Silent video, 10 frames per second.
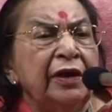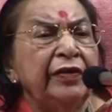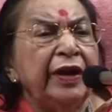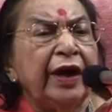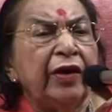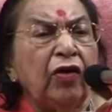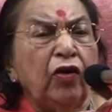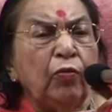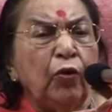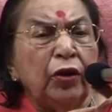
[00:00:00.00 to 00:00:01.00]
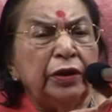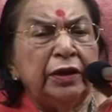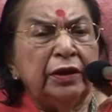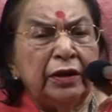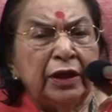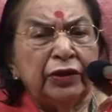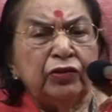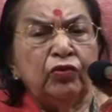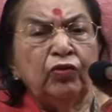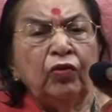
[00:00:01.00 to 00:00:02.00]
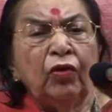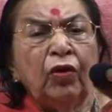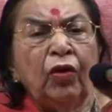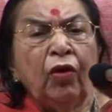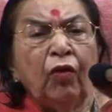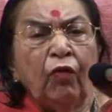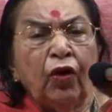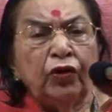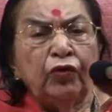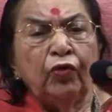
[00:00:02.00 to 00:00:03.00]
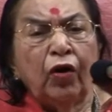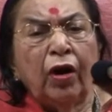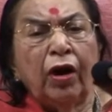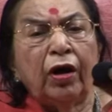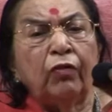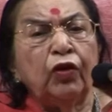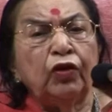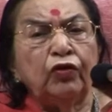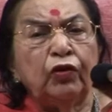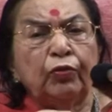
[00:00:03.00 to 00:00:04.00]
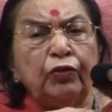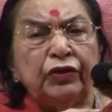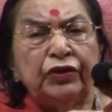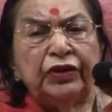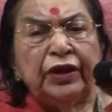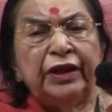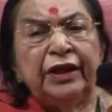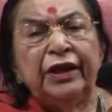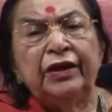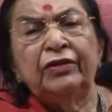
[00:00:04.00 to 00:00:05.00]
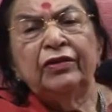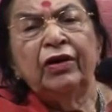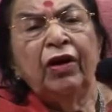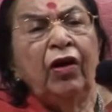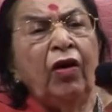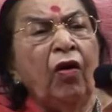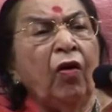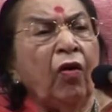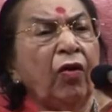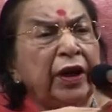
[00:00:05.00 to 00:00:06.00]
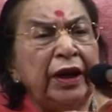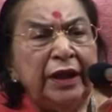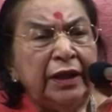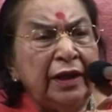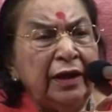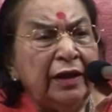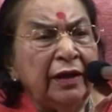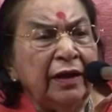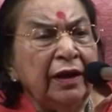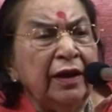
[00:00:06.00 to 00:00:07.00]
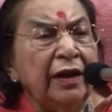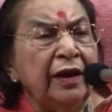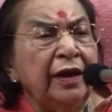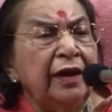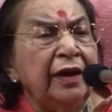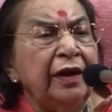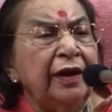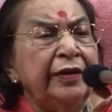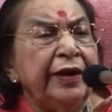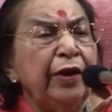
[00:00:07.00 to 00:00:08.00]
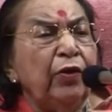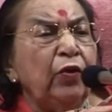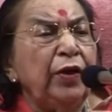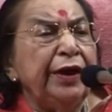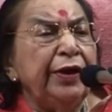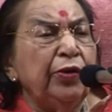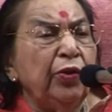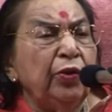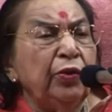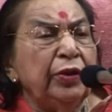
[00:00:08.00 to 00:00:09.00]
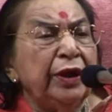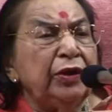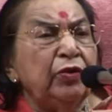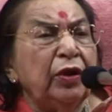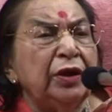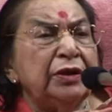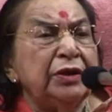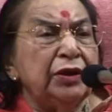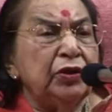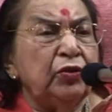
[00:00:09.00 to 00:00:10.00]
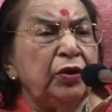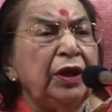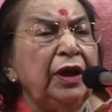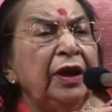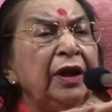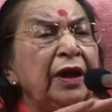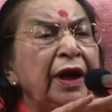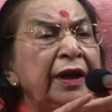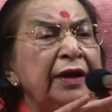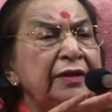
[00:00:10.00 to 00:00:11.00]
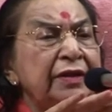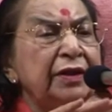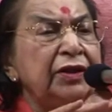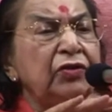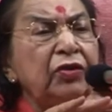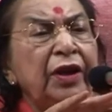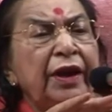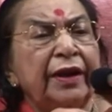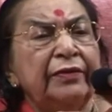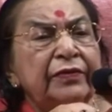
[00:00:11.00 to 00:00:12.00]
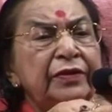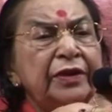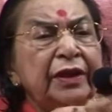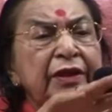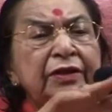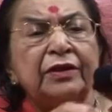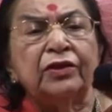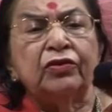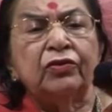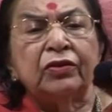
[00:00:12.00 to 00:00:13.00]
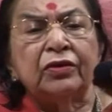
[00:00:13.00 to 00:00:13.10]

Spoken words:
They are not bothered as to what you are, what your position is, or anything. They only know that you are a Sahaja Yogi and a Sahaja Yogi loves other Sahaja Yogis.